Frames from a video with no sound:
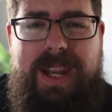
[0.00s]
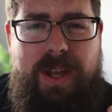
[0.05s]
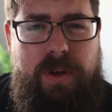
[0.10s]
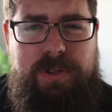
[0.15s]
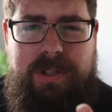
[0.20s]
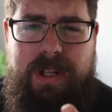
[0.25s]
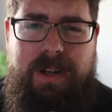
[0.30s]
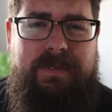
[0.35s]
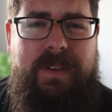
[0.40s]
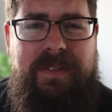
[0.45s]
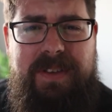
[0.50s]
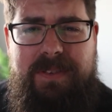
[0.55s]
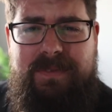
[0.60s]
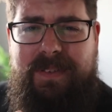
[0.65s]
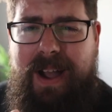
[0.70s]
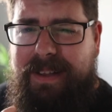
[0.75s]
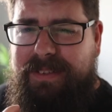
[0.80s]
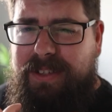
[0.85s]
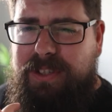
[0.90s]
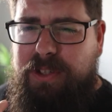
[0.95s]
And I also had
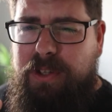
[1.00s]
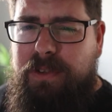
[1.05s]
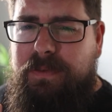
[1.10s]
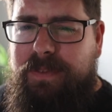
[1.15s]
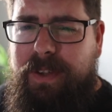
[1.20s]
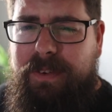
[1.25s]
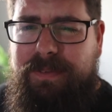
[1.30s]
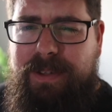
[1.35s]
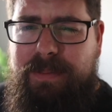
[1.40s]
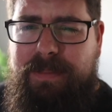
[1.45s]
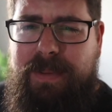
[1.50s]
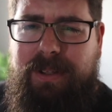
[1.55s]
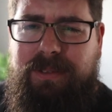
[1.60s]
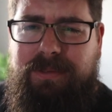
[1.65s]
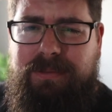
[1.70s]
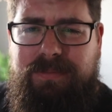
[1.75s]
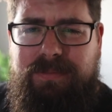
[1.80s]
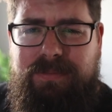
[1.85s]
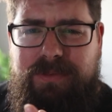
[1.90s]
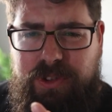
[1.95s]
fifty-five to two fifty
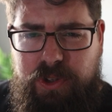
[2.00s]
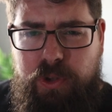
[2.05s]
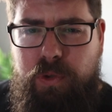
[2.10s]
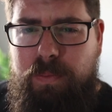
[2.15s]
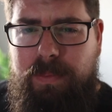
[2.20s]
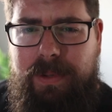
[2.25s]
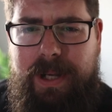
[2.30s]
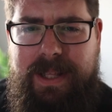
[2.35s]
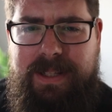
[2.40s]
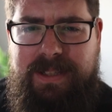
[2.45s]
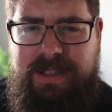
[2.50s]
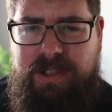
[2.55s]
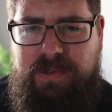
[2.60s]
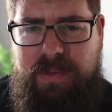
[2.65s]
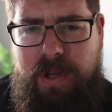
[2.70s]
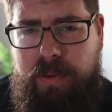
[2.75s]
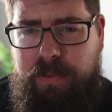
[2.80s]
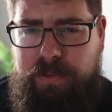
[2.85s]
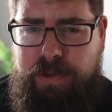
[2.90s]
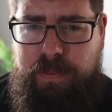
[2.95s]
millimeter zoom lens as
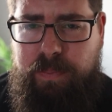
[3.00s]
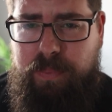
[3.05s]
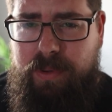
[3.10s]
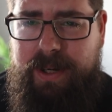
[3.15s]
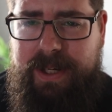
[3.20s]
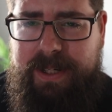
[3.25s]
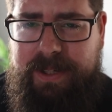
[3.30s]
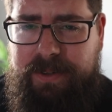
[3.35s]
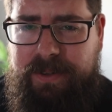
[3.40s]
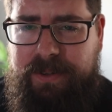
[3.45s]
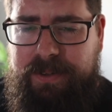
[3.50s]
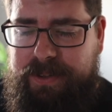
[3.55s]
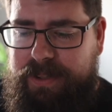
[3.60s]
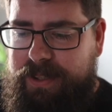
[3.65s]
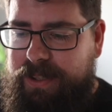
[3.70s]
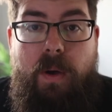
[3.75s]
well, which is pretty good.